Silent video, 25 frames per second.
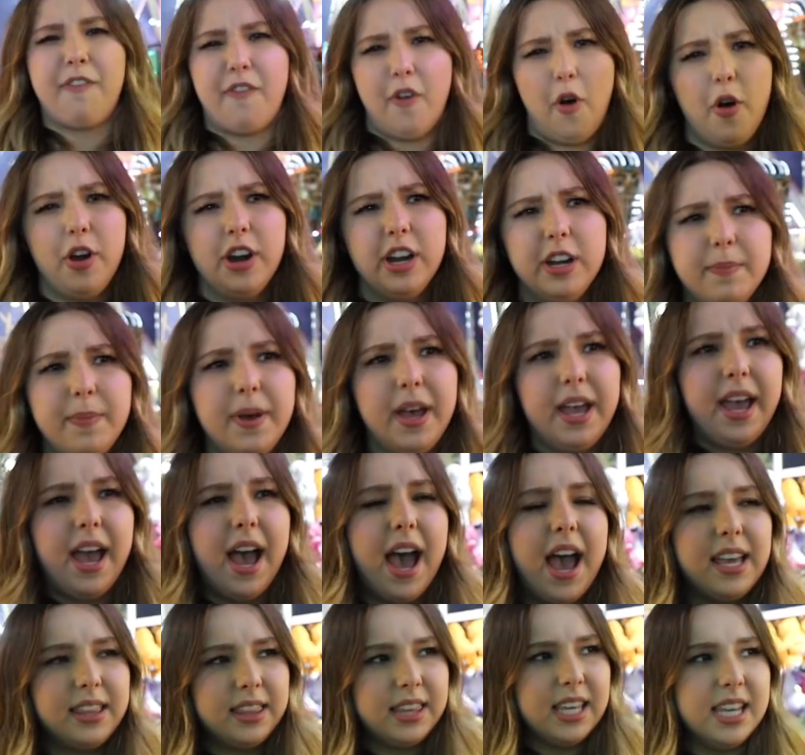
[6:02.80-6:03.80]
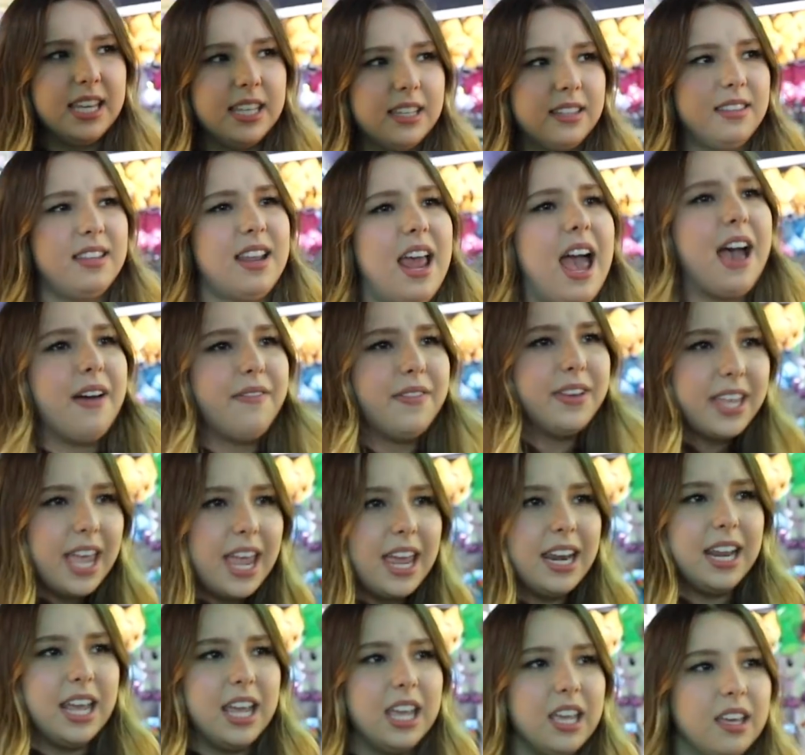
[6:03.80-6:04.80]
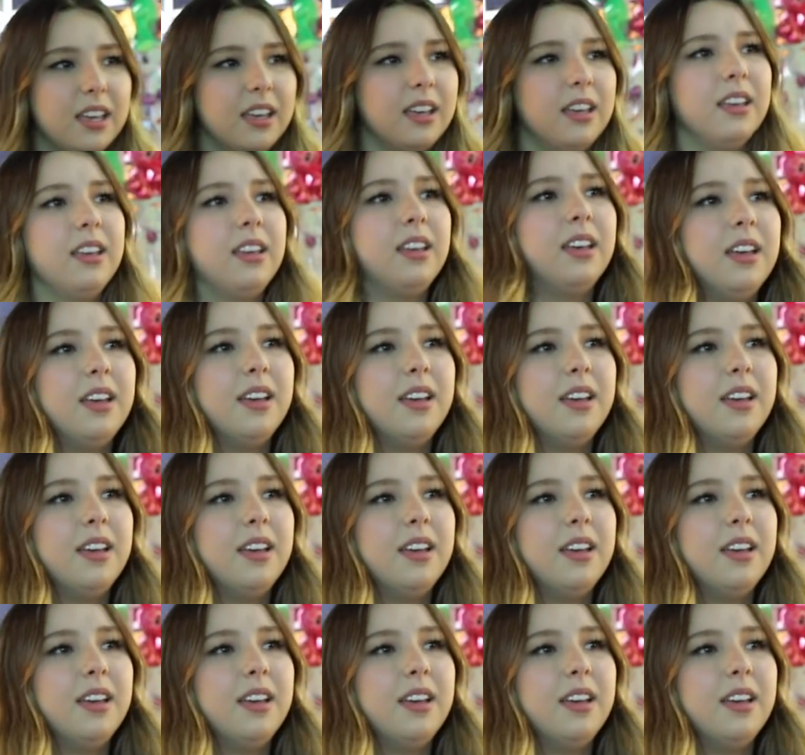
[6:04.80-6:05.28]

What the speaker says: this before, but I think navigating